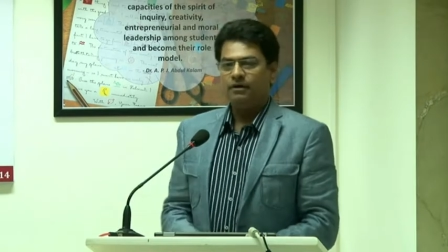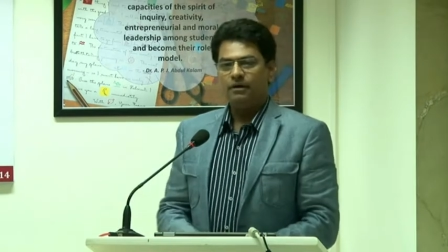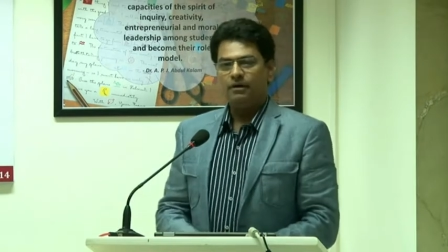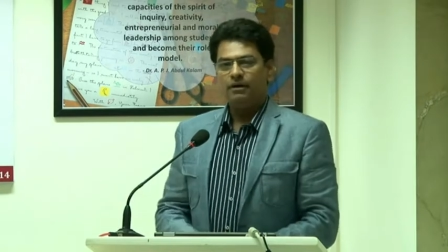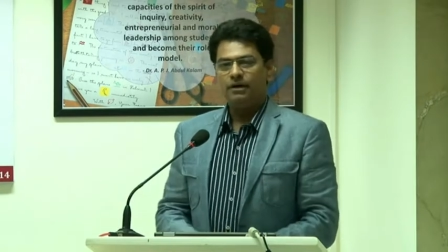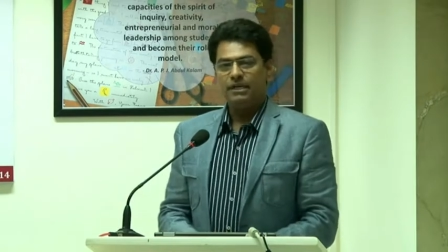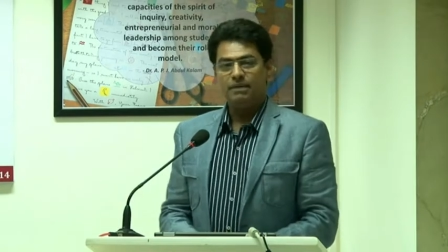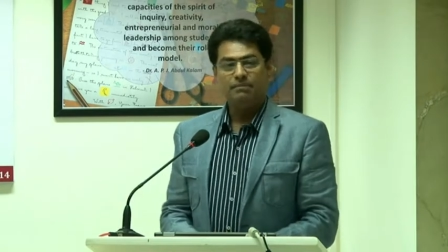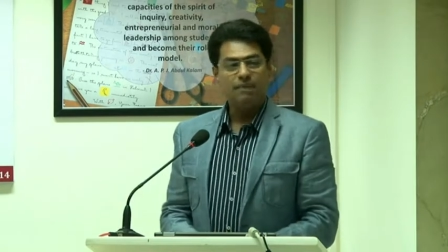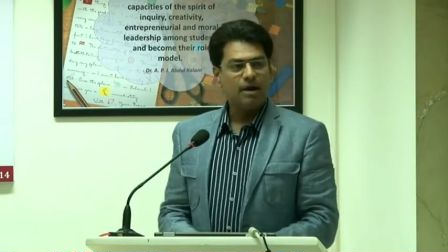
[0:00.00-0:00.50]

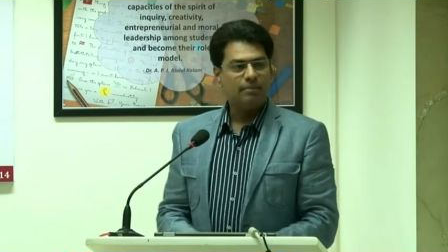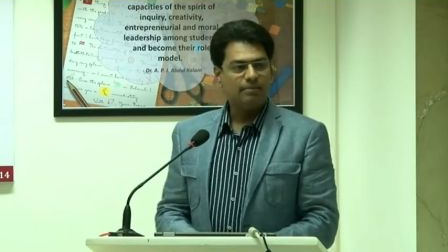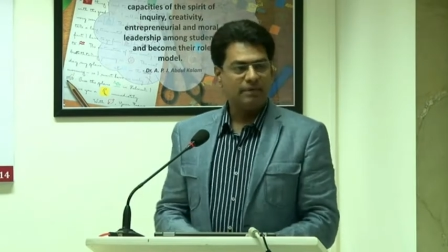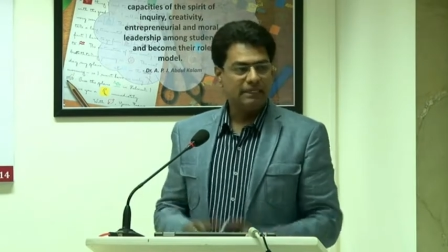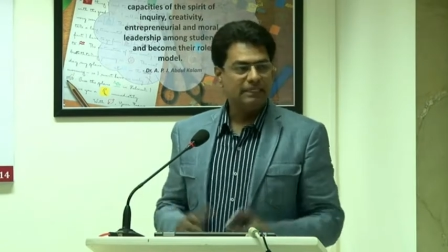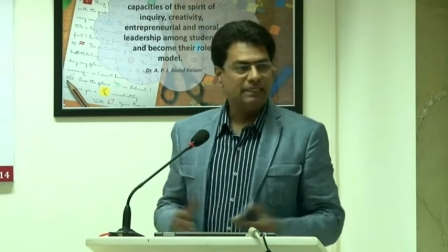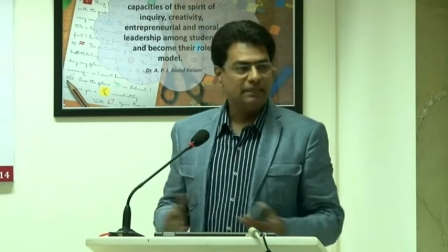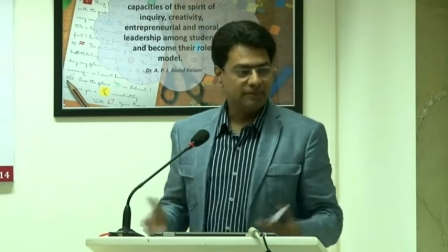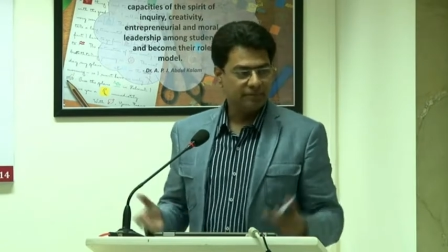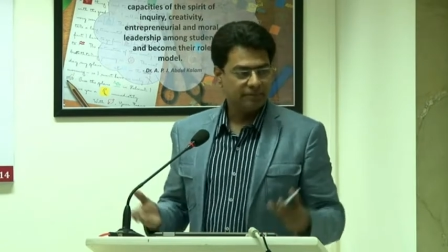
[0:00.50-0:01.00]
uh, Imam
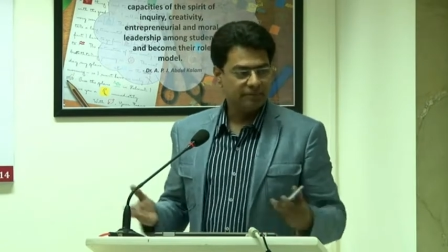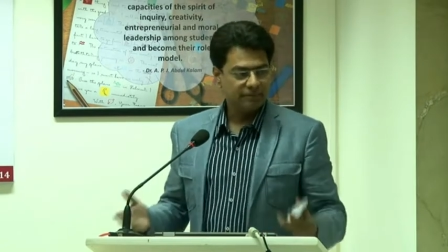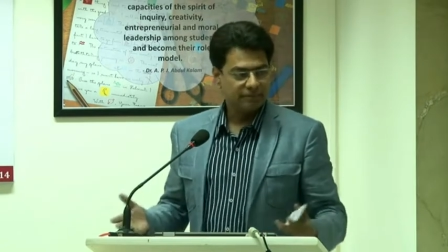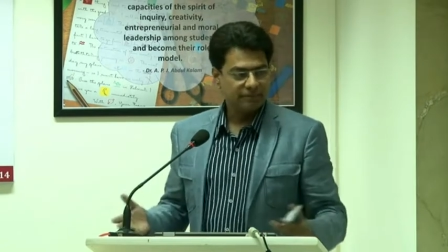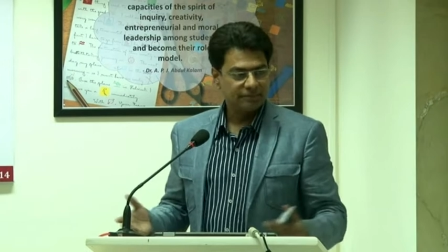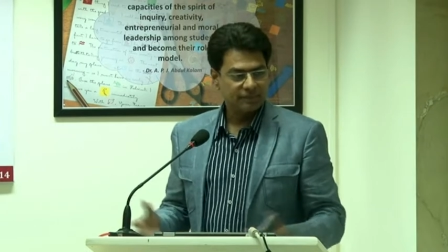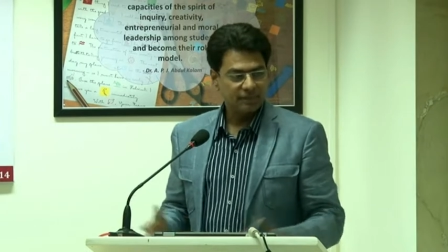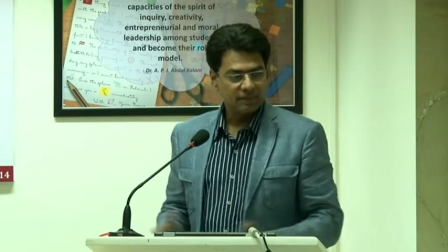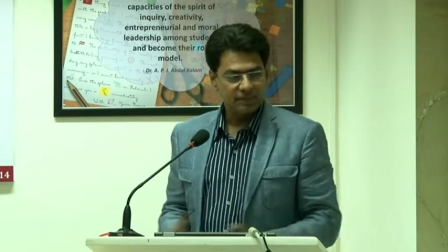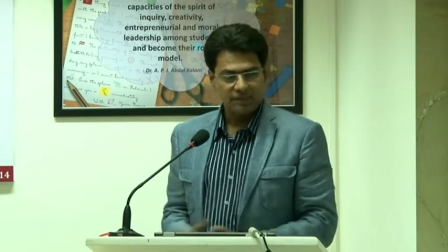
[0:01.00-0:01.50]
Ali
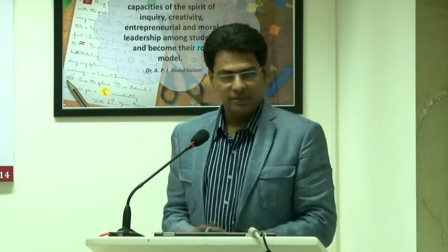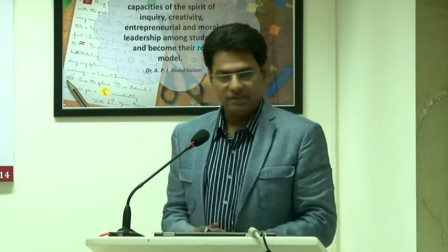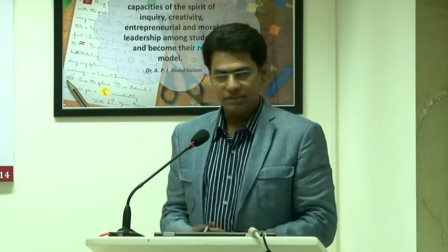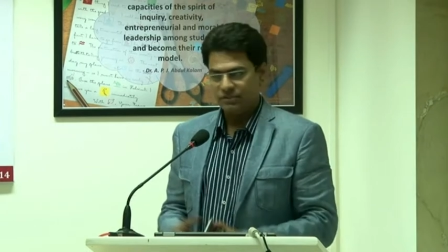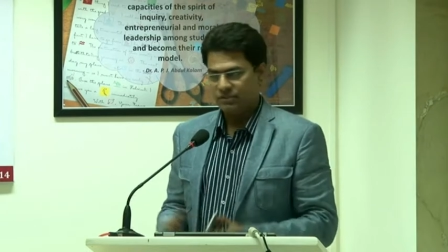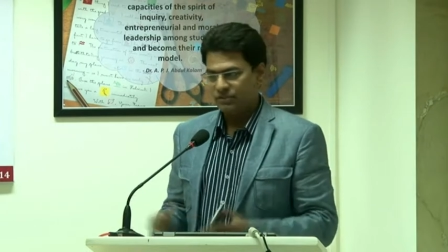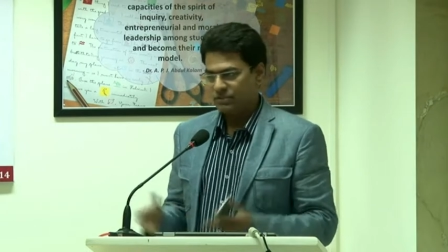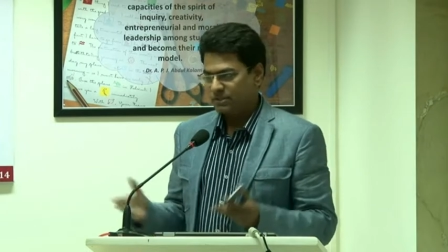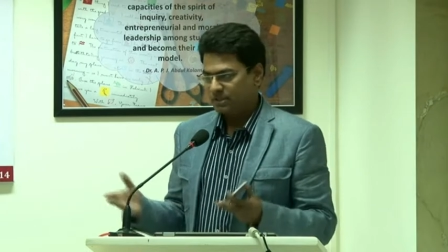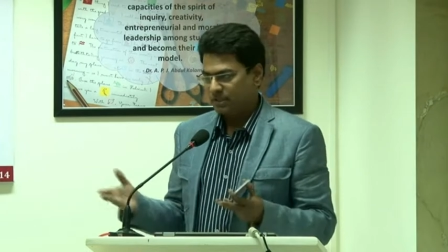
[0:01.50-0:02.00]

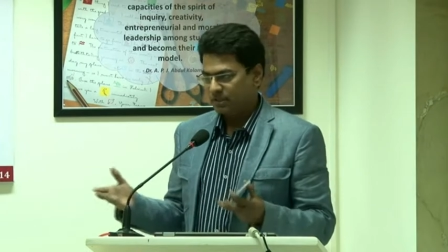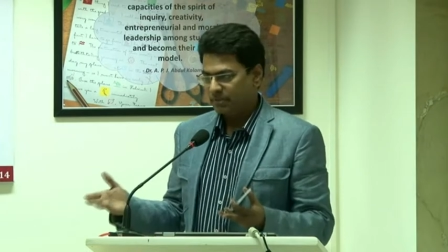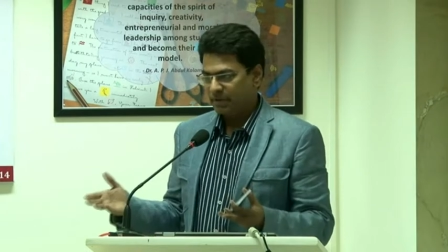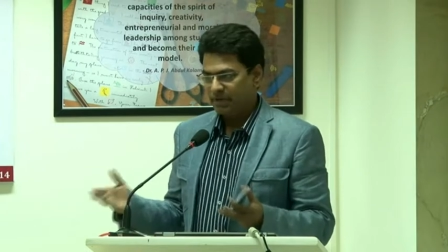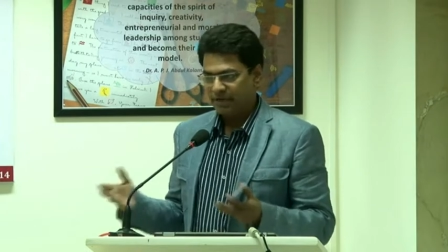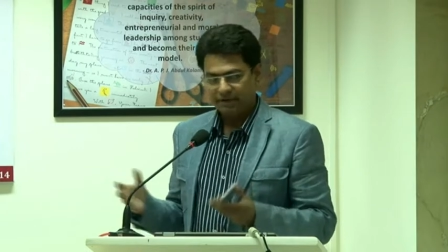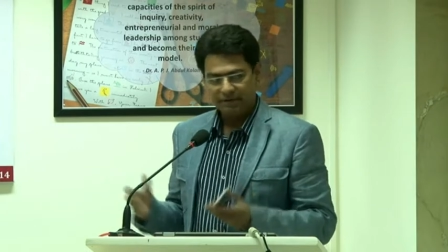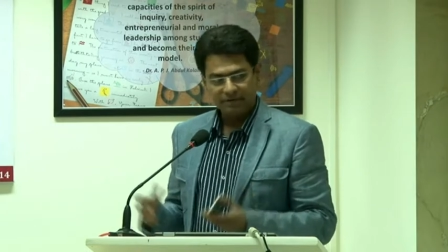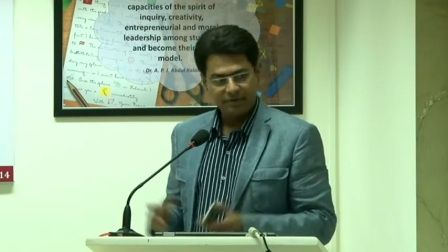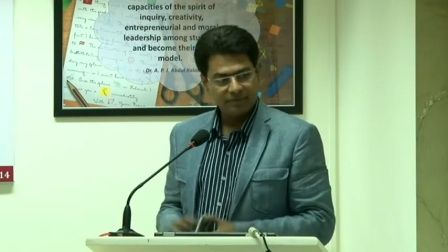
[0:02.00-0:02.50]
is uh,
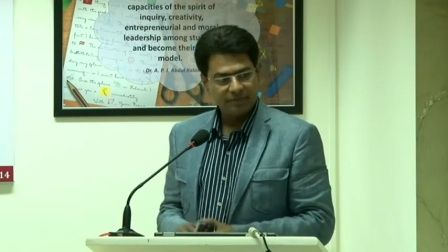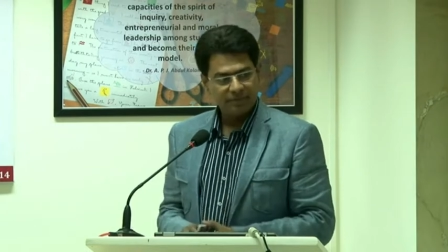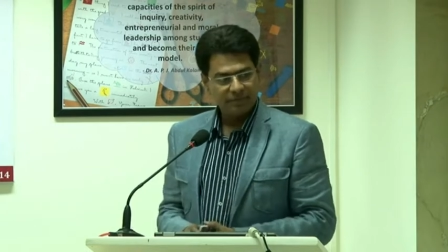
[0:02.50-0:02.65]
buried